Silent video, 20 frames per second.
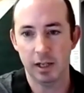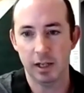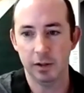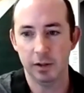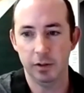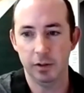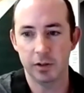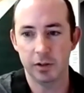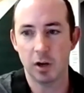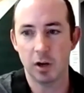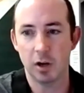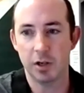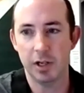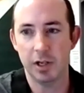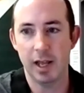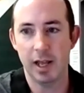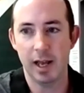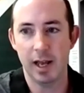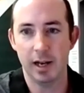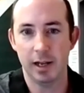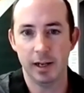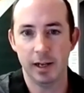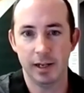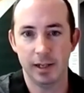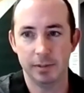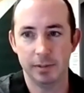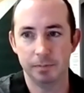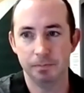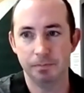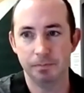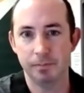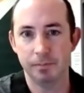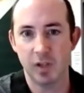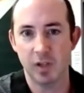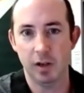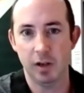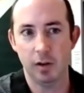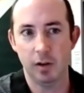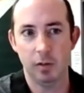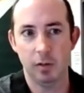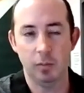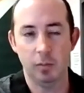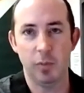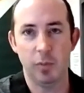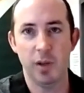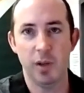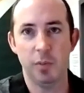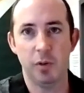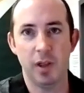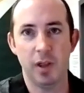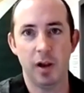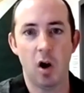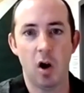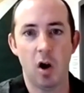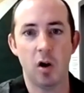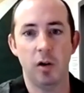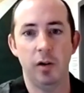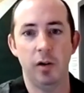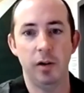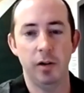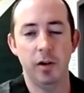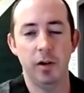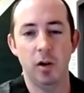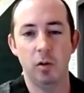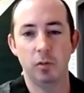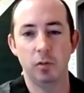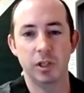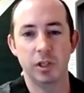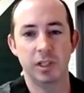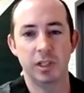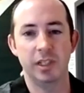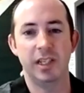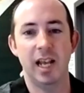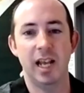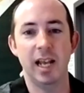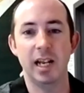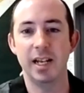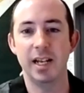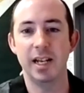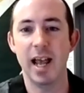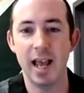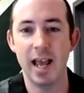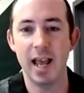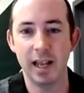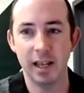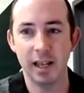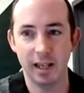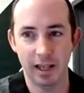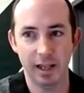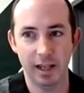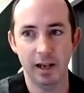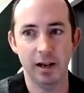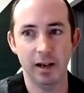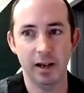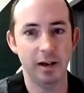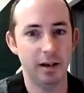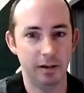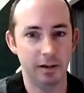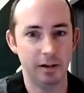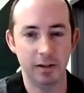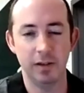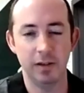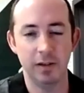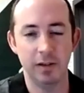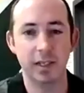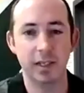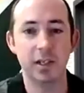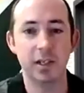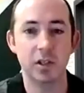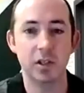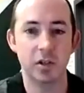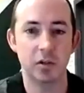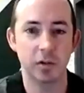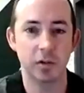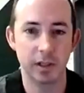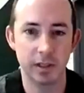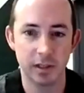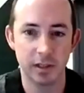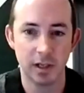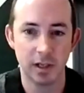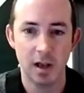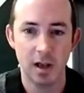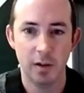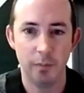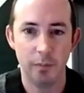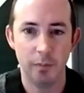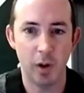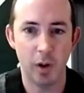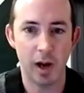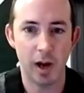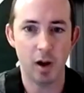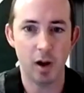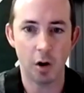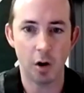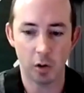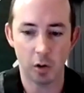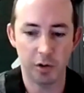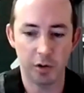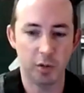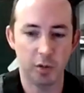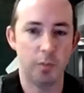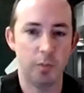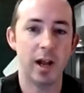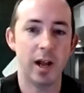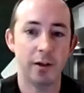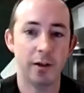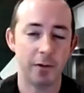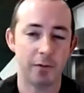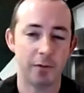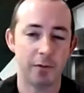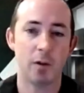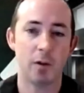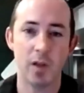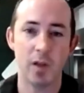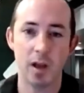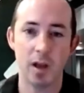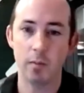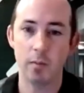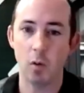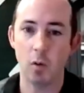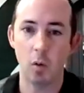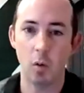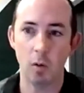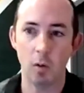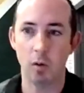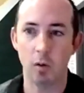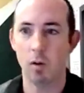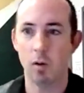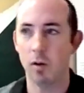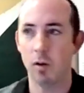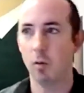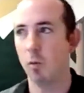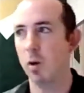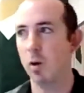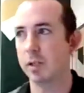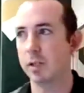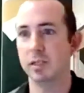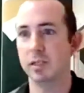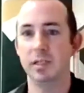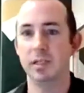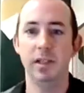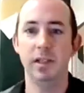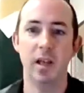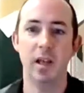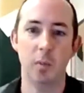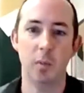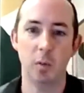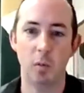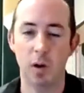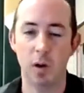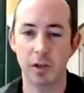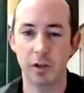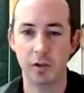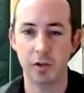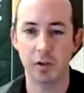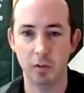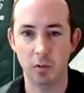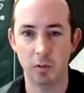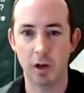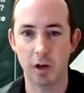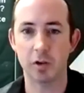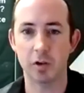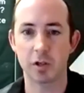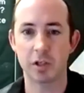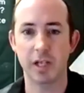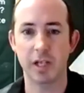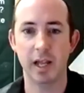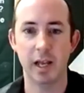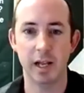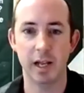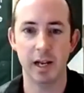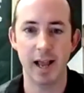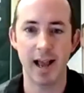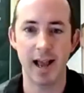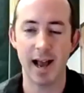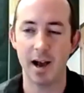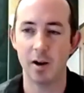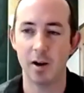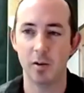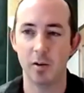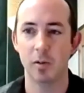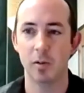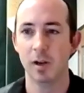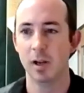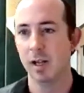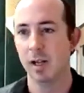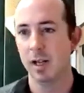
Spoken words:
You start to get people that aren't just day to day in these industries, but are going to benefit from them, or want to see them, or want to understand how